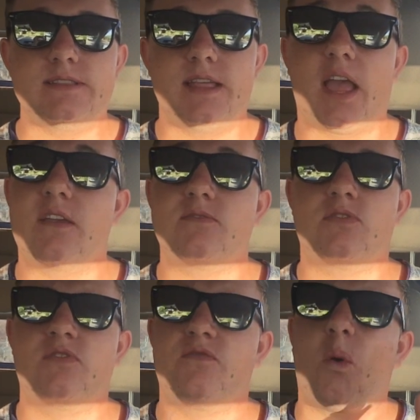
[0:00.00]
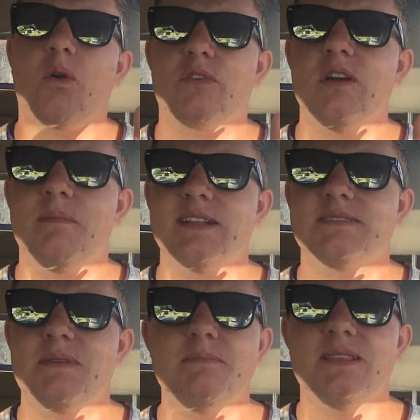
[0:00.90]
like, 4 real
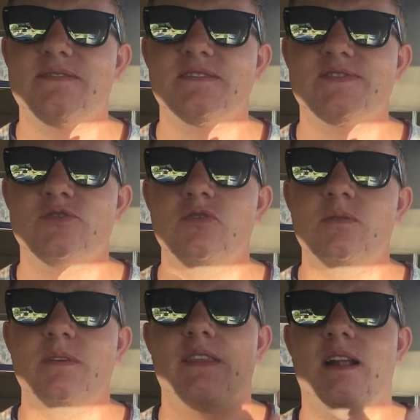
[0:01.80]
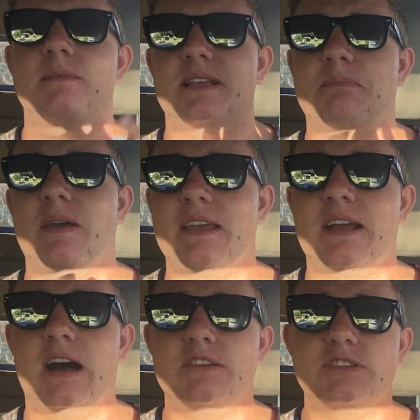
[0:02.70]
months maybe left of school, and then I'll be, like, picking
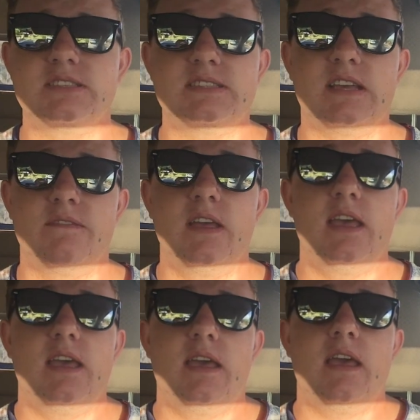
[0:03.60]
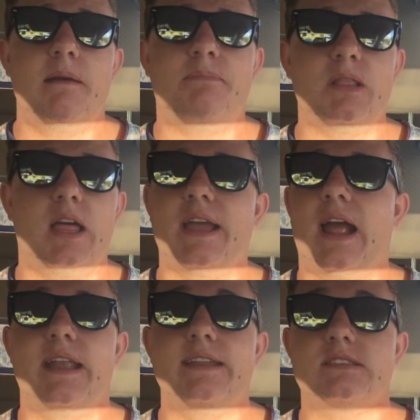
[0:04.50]
colleges and stuff. But, like,
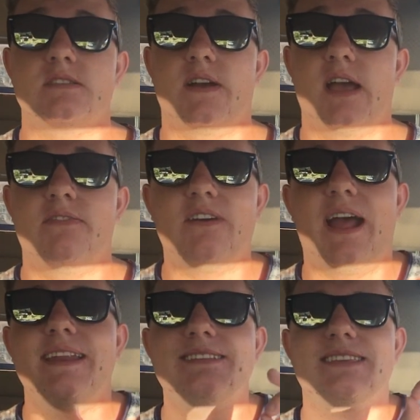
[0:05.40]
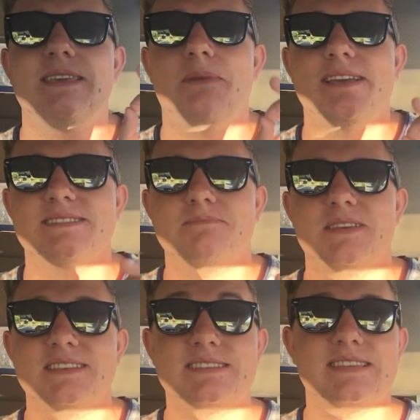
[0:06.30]
I need to survive. I need to keep A's and
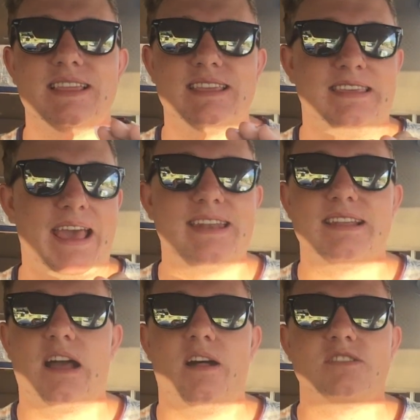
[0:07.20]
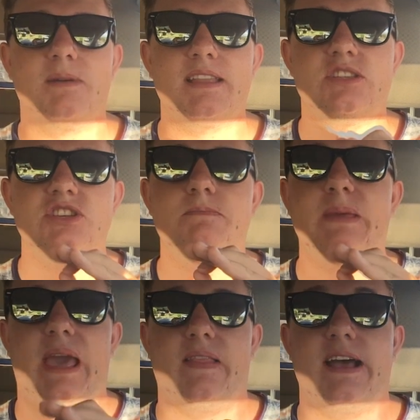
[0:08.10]
B's to, like, get into college. My
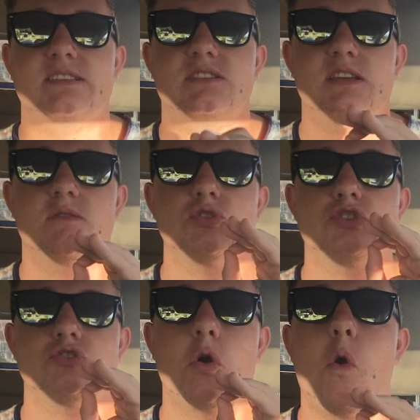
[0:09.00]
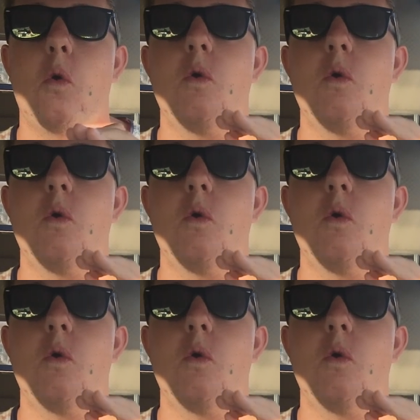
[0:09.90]
GPA last year was so